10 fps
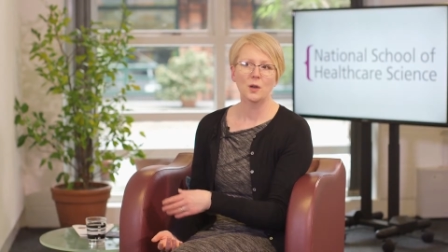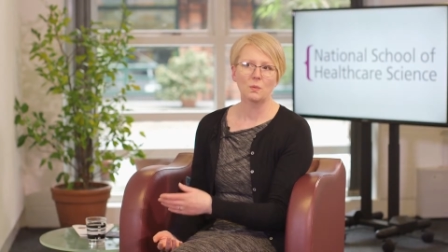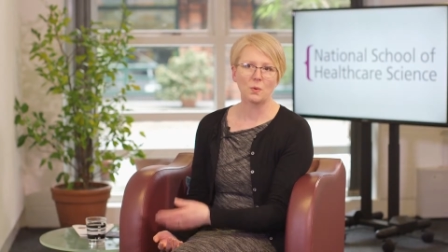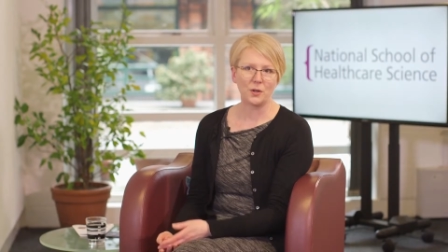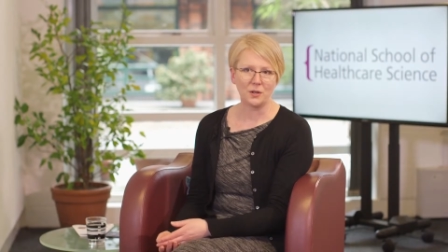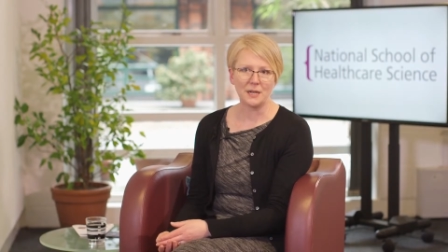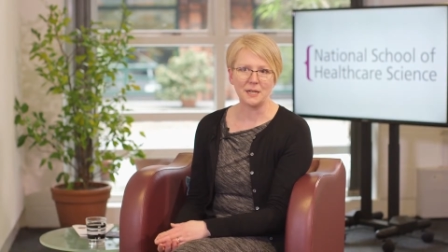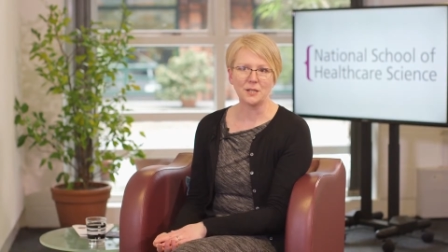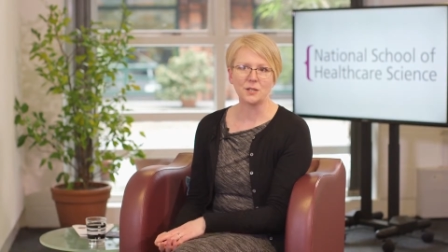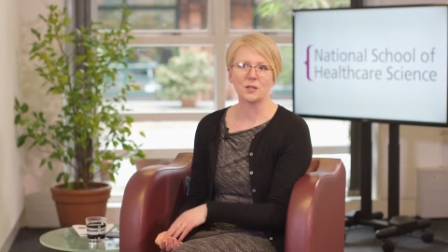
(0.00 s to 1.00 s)
what you
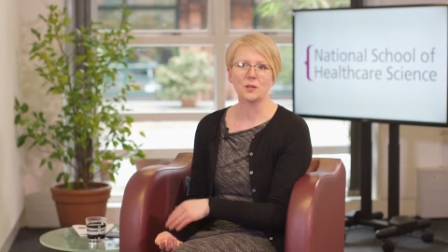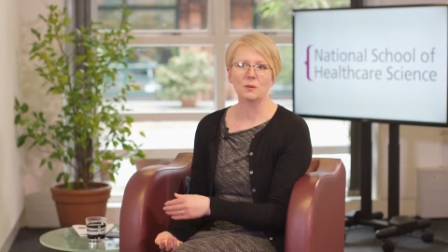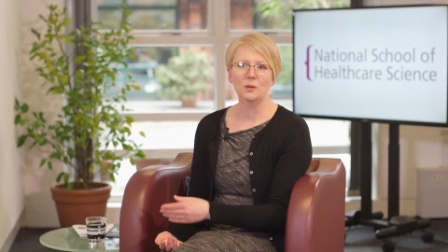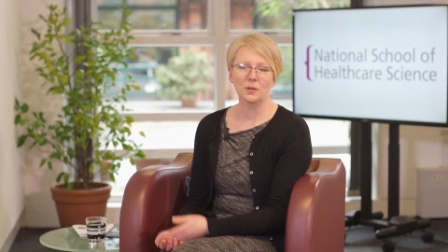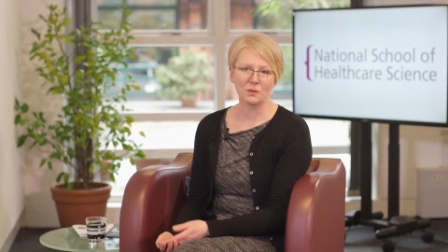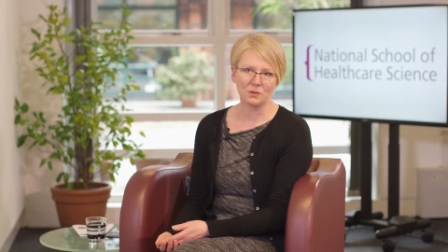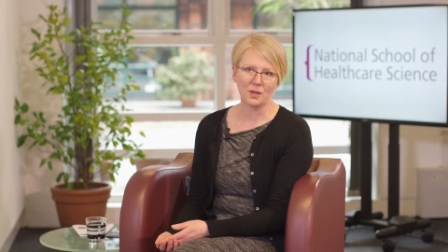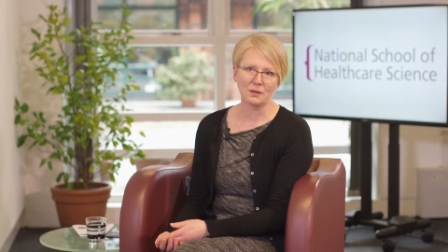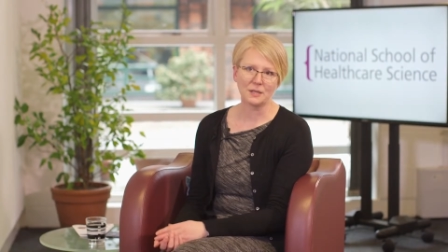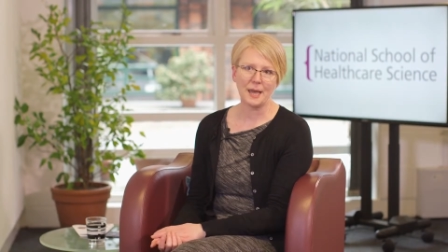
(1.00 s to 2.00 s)
need to do, who's
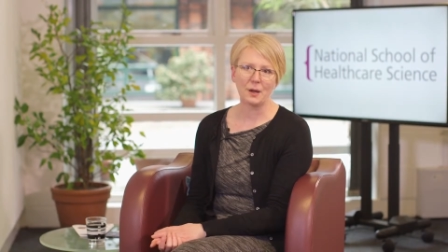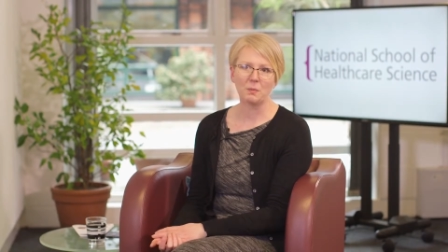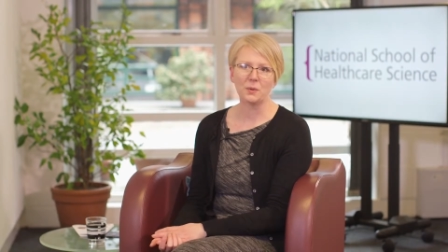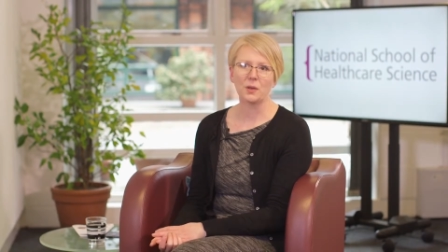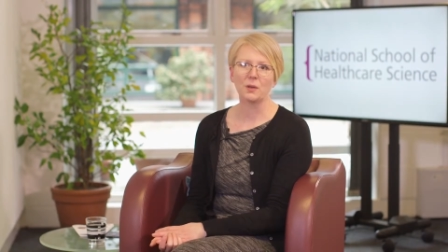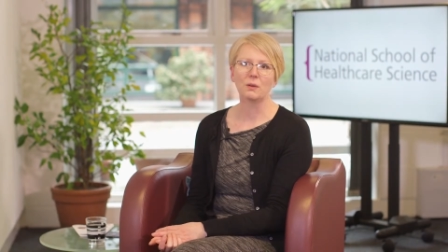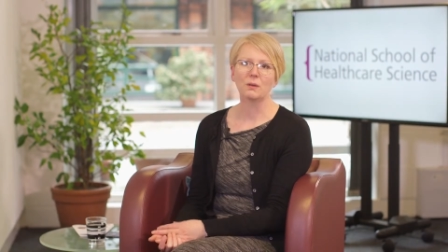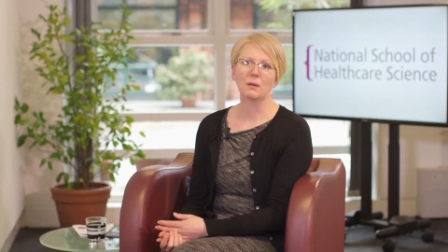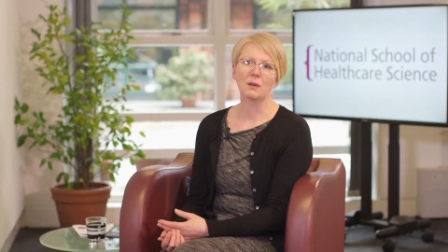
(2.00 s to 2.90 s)
going to help you,